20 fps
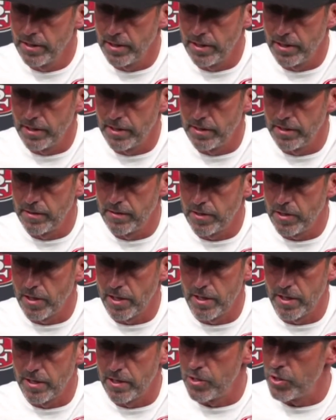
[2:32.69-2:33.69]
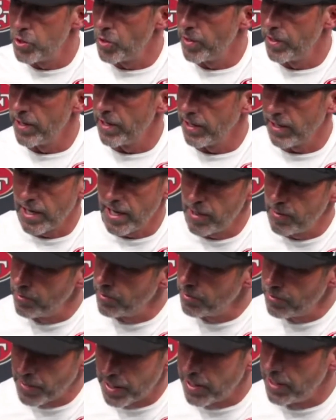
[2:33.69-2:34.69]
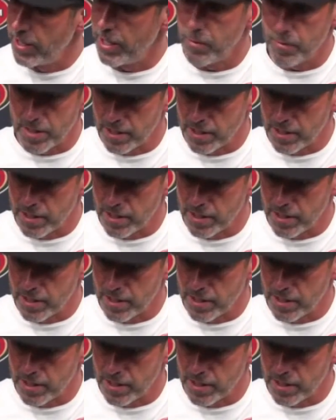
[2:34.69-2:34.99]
And, you know, I didn't enjoy that game by any